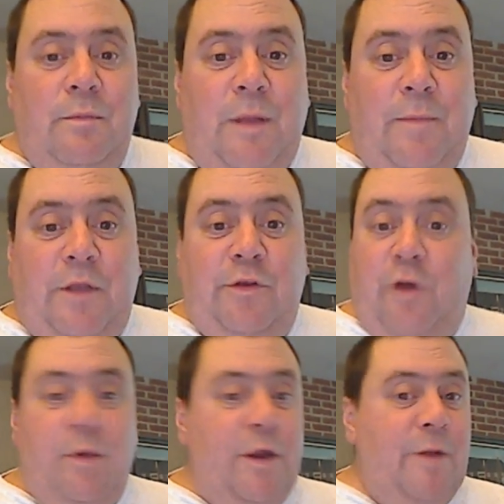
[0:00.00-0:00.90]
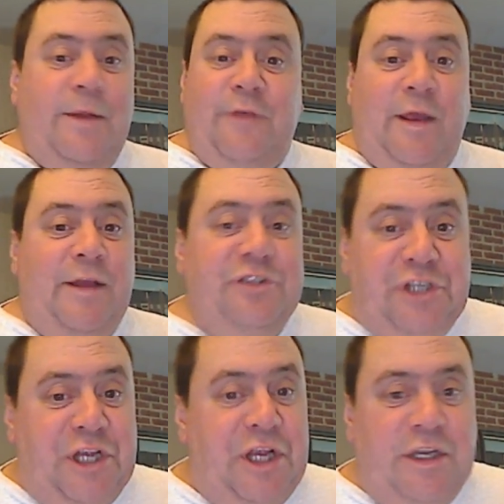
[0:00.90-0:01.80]
I mean, you don't hear me saying
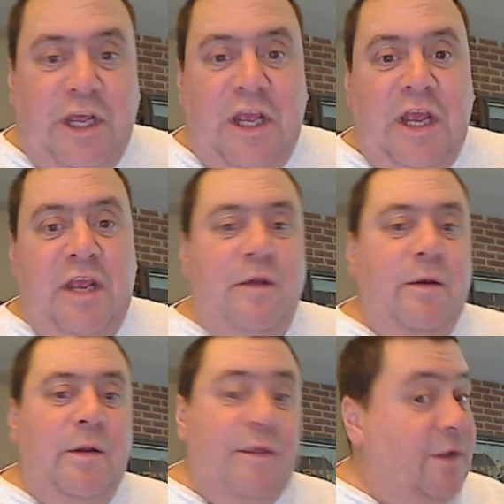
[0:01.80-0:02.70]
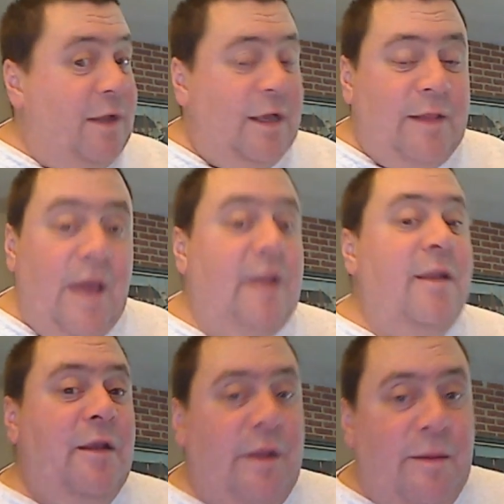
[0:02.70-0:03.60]
GD or nothing like that
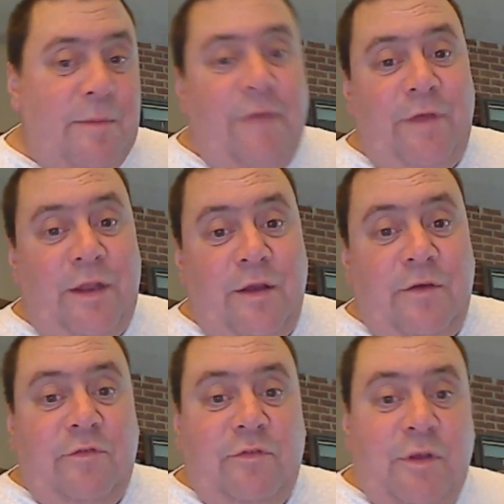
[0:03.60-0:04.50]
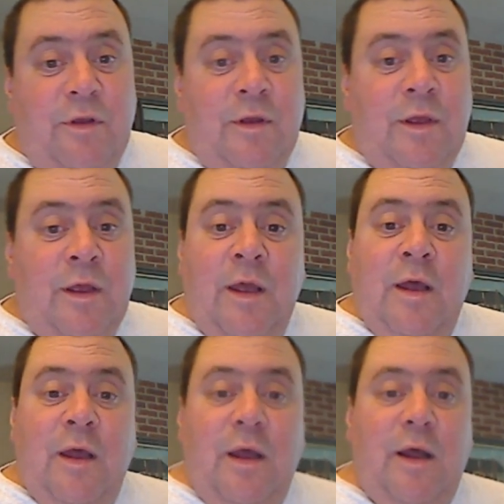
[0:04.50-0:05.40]
in any of my videos.
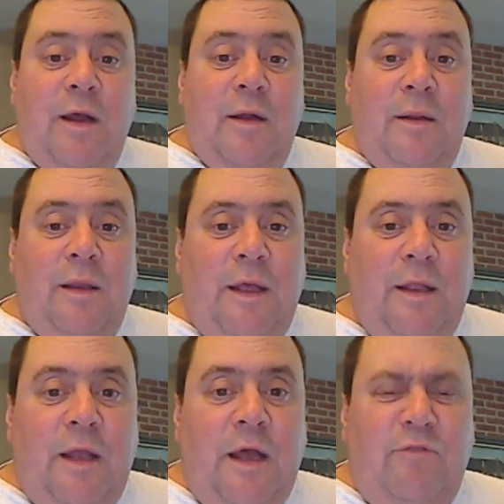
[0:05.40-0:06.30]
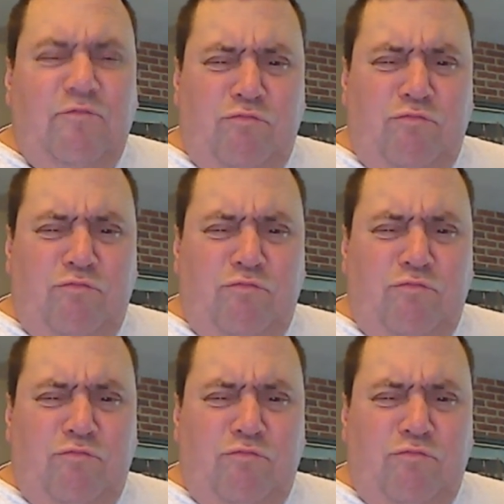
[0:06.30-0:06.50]
Uh, and I